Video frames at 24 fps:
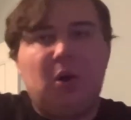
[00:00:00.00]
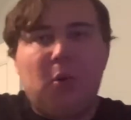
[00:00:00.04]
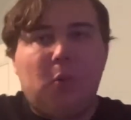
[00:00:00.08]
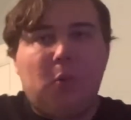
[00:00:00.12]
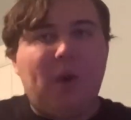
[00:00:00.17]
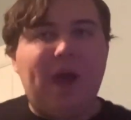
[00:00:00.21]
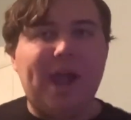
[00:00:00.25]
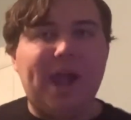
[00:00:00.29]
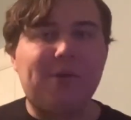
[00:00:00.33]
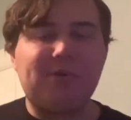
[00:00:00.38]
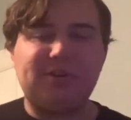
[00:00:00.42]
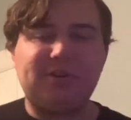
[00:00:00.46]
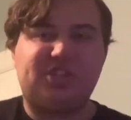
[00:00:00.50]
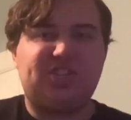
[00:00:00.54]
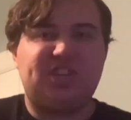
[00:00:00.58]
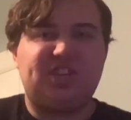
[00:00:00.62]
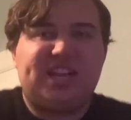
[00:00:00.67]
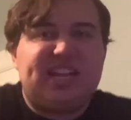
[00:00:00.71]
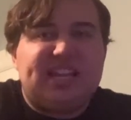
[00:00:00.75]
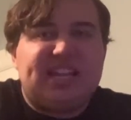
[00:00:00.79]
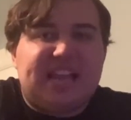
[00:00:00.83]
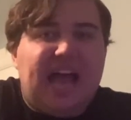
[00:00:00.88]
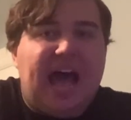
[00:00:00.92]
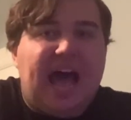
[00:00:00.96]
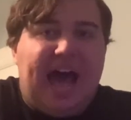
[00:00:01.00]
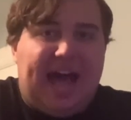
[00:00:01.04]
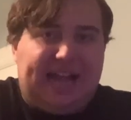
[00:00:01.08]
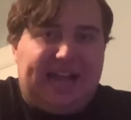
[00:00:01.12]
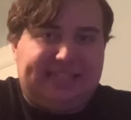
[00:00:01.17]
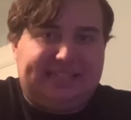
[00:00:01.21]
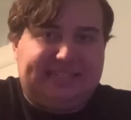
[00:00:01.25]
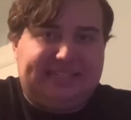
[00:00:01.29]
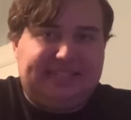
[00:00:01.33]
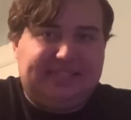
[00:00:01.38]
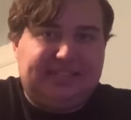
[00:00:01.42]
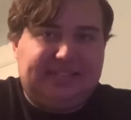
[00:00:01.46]
Why was she
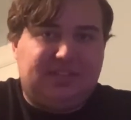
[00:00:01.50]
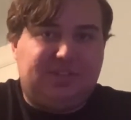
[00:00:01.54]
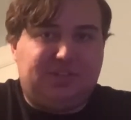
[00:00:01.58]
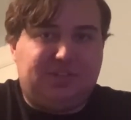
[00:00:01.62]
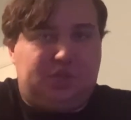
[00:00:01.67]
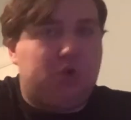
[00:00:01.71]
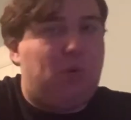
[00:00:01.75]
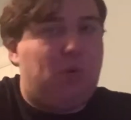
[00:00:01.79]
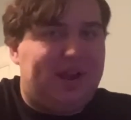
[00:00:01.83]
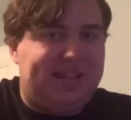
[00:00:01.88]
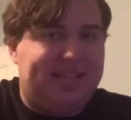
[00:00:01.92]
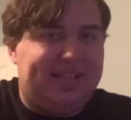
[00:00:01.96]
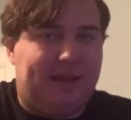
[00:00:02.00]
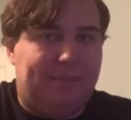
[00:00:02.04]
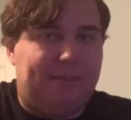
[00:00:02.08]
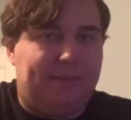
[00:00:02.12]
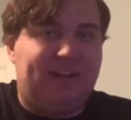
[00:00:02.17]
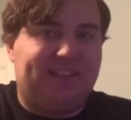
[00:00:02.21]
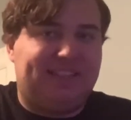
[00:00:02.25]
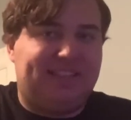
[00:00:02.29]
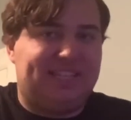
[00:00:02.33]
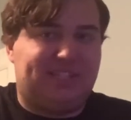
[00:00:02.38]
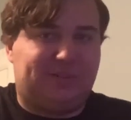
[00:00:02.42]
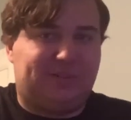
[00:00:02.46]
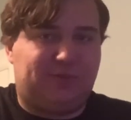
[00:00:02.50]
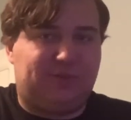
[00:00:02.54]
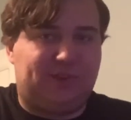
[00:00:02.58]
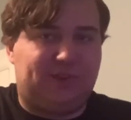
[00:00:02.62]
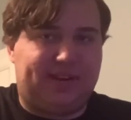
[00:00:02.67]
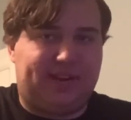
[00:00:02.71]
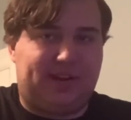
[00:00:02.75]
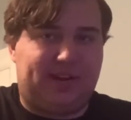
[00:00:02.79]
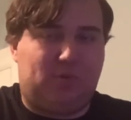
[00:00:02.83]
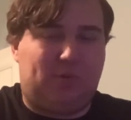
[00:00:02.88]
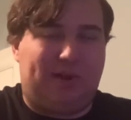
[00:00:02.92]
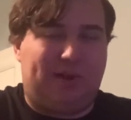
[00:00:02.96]
not join them on this
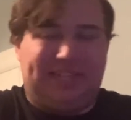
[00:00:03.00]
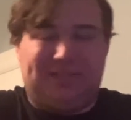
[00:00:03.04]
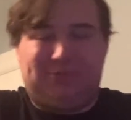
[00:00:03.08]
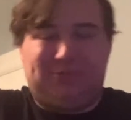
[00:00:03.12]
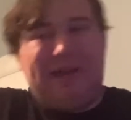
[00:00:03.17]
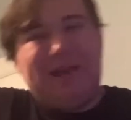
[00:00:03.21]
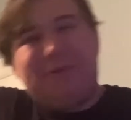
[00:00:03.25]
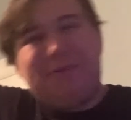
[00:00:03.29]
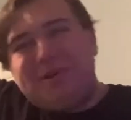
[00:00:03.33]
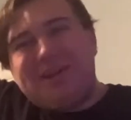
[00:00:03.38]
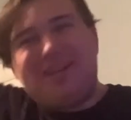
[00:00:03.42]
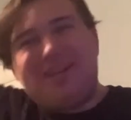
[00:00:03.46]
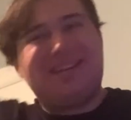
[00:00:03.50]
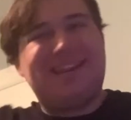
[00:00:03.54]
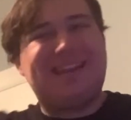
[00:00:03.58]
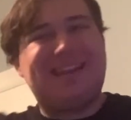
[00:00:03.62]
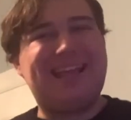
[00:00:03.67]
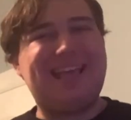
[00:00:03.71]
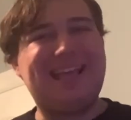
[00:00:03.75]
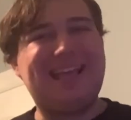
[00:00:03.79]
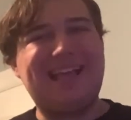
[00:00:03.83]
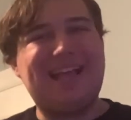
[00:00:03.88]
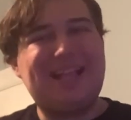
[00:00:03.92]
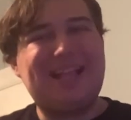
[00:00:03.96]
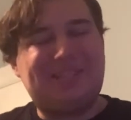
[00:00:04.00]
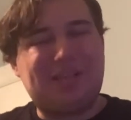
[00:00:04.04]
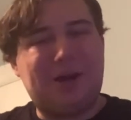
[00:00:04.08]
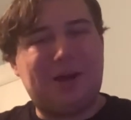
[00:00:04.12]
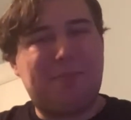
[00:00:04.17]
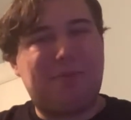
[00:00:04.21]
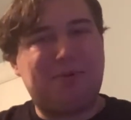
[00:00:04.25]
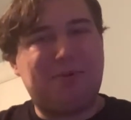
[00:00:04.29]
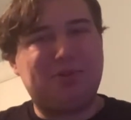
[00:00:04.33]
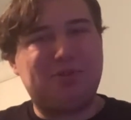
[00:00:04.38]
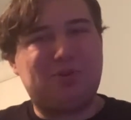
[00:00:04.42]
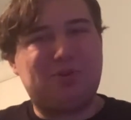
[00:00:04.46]
freaking quest? Why would
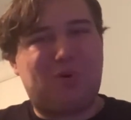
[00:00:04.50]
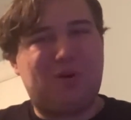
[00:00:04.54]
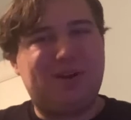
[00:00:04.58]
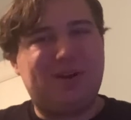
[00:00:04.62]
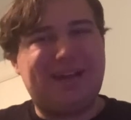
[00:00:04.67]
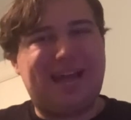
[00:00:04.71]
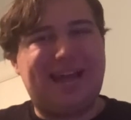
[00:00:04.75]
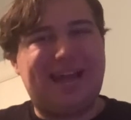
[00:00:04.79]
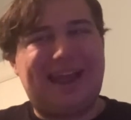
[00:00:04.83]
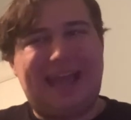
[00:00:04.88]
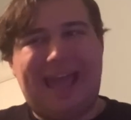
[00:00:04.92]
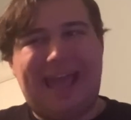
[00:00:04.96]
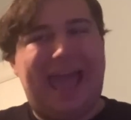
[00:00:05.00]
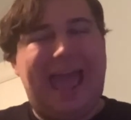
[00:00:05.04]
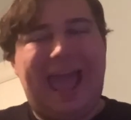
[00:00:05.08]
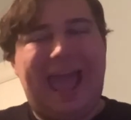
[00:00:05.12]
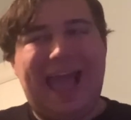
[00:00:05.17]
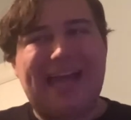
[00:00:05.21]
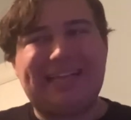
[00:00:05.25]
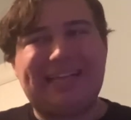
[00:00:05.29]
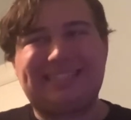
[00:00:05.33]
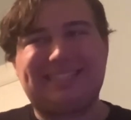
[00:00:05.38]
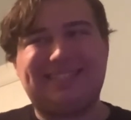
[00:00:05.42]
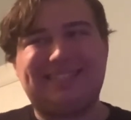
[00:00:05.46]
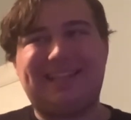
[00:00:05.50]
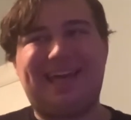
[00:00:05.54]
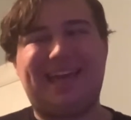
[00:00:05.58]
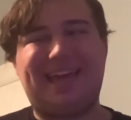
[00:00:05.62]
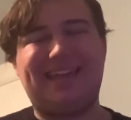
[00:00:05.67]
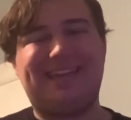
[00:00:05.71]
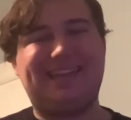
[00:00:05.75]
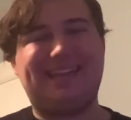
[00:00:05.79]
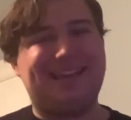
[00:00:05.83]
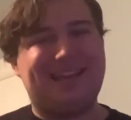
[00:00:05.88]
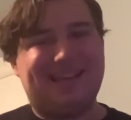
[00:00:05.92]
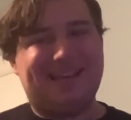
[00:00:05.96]
Dumbledore not ask,
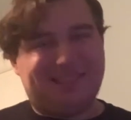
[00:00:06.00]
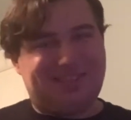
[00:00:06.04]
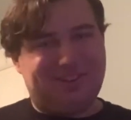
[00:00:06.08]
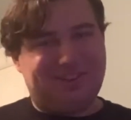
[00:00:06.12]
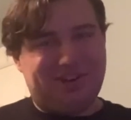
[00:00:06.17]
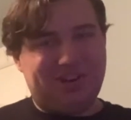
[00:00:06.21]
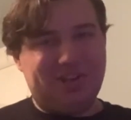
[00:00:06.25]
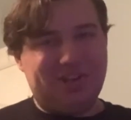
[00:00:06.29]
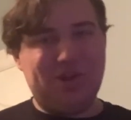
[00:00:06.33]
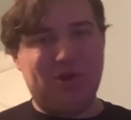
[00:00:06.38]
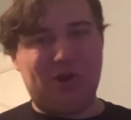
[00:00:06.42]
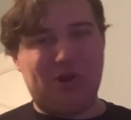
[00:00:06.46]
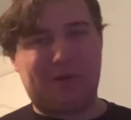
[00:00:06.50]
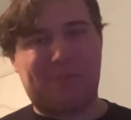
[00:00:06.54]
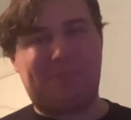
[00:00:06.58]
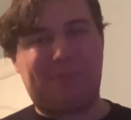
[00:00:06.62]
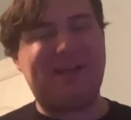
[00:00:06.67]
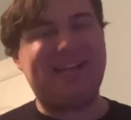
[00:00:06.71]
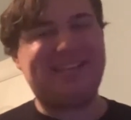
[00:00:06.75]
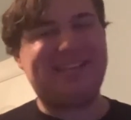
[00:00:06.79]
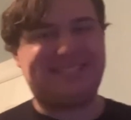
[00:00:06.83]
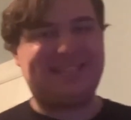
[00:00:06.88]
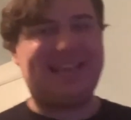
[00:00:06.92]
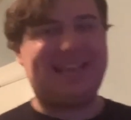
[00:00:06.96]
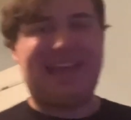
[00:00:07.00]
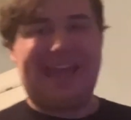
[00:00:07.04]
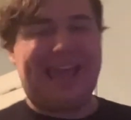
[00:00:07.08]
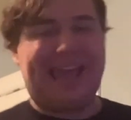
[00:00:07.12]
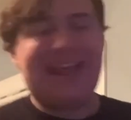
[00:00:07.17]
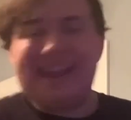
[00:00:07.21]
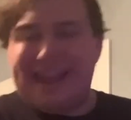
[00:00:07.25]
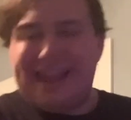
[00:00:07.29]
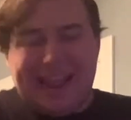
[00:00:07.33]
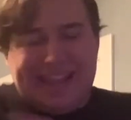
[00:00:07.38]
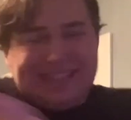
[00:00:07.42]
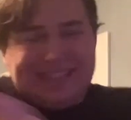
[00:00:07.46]
like, the New York place?
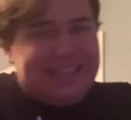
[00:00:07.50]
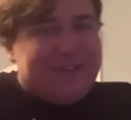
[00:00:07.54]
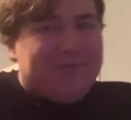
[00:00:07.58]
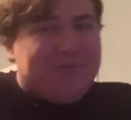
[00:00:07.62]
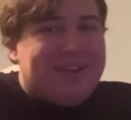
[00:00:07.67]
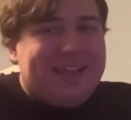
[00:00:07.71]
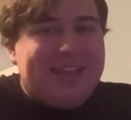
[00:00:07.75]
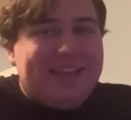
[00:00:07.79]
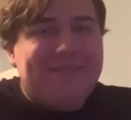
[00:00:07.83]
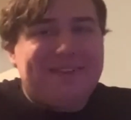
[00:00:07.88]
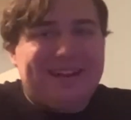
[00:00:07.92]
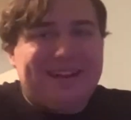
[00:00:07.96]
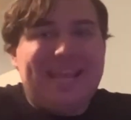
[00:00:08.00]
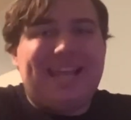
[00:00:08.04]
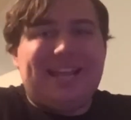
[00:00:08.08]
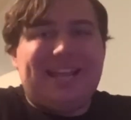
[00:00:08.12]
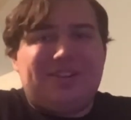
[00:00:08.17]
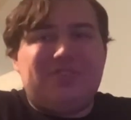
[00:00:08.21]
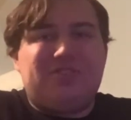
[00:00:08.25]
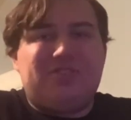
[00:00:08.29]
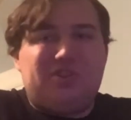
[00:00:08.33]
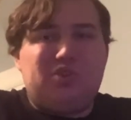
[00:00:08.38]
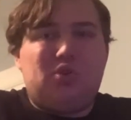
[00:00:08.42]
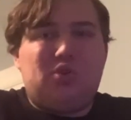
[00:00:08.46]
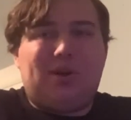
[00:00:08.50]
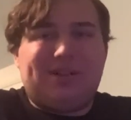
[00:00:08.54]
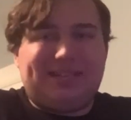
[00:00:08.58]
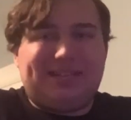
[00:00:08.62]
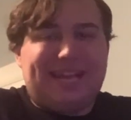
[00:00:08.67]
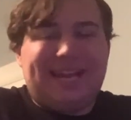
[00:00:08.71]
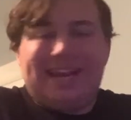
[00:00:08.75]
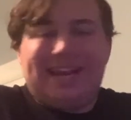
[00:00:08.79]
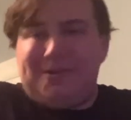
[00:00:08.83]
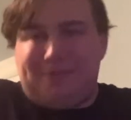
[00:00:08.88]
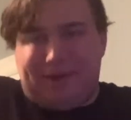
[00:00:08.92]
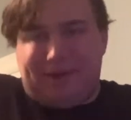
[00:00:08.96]
If they were even in New York
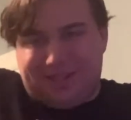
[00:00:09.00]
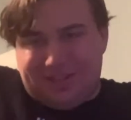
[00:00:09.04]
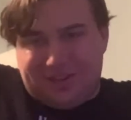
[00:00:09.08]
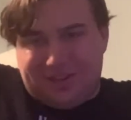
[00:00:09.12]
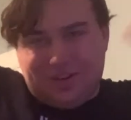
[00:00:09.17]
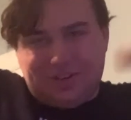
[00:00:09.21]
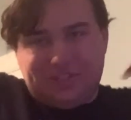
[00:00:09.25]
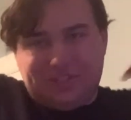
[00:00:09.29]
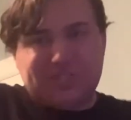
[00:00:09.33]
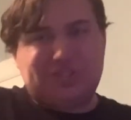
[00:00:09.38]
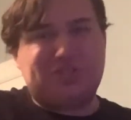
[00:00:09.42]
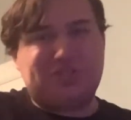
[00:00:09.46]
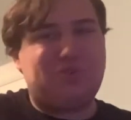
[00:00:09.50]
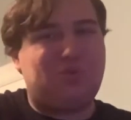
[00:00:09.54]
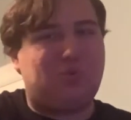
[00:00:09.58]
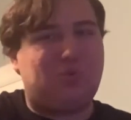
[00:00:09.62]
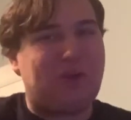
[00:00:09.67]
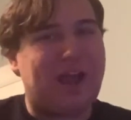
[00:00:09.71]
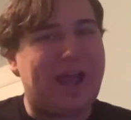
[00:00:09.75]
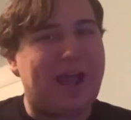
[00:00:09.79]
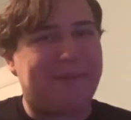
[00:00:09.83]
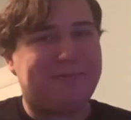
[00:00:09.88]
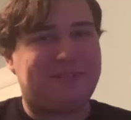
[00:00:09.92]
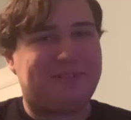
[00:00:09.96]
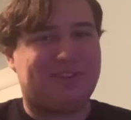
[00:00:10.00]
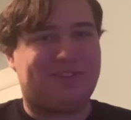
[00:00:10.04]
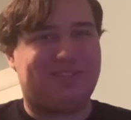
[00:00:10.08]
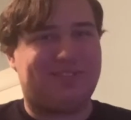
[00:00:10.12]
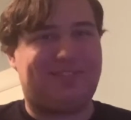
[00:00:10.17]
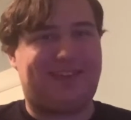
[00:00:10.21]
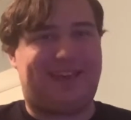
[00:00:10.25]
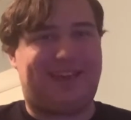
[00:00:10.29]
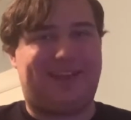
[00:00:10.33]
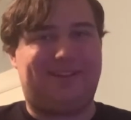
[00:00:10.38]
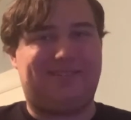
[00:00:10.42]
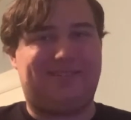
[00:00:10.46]
anyway, they could have just grabbed her
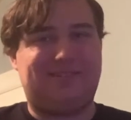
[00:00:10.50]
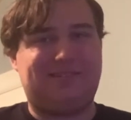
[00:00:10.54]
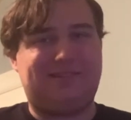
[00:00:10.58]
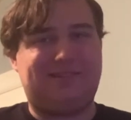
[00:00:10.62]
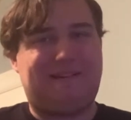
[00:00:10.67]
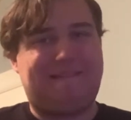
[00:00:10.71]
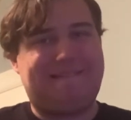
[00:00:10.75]
there.